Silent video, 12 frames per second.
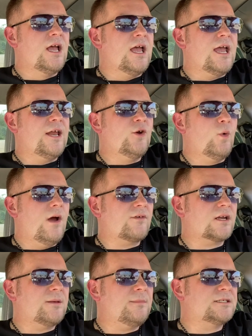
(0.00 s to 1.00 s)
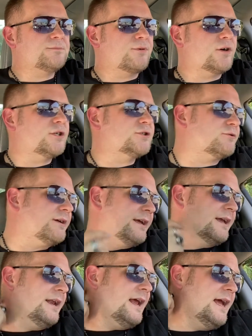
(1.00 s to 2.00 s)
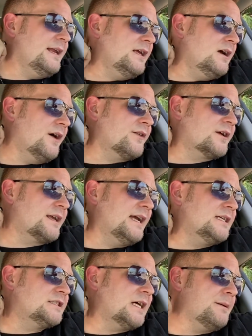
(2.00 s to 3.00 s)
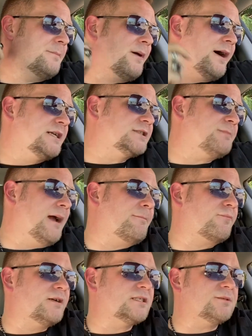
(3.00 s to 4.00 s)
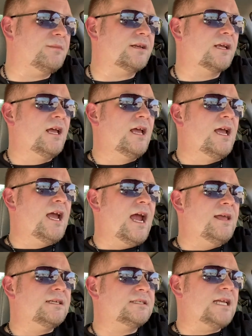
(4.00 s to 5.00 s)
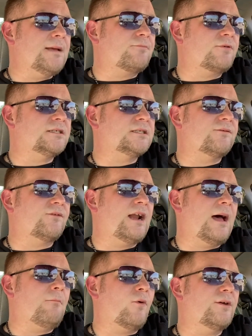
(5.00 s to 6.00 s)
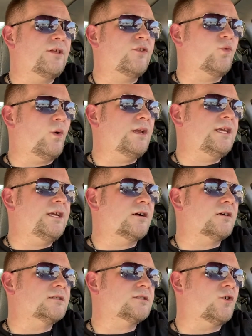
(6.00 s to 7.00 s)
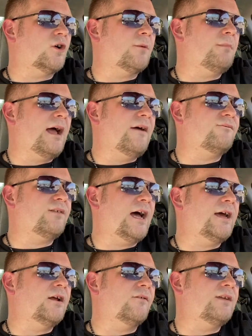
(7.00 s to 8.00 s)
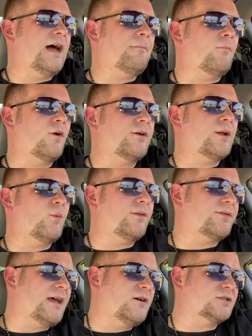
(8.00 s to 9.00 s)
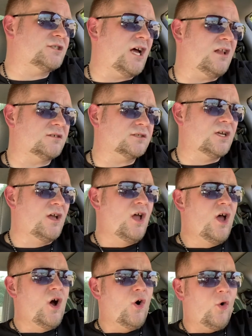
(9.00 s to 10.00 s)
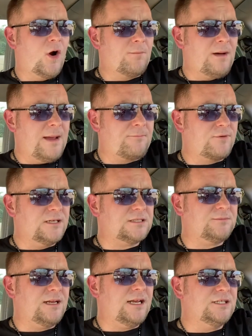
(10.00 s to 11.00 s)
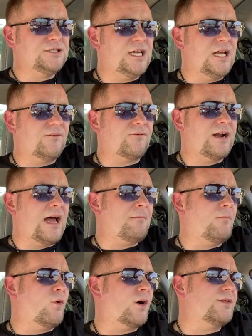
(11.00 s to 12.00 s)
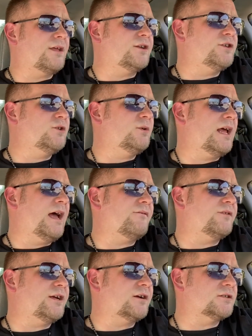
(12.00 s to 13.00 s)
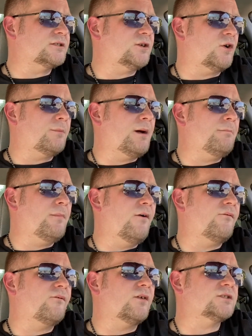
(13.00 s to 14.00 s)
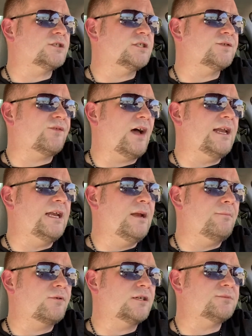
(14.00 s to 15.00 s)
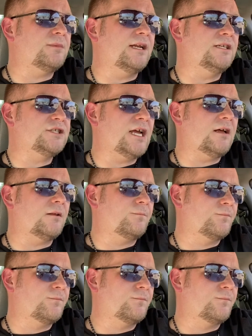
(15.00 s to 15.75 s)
and whoever commits perjury in any other case shall be punished by imprisonment in the state prison for not more than 20 years, or by a fine of not more than $1,000, or by imprisonment in jail for not more than 2.5 years, or by both such fine and imprisonment in jail.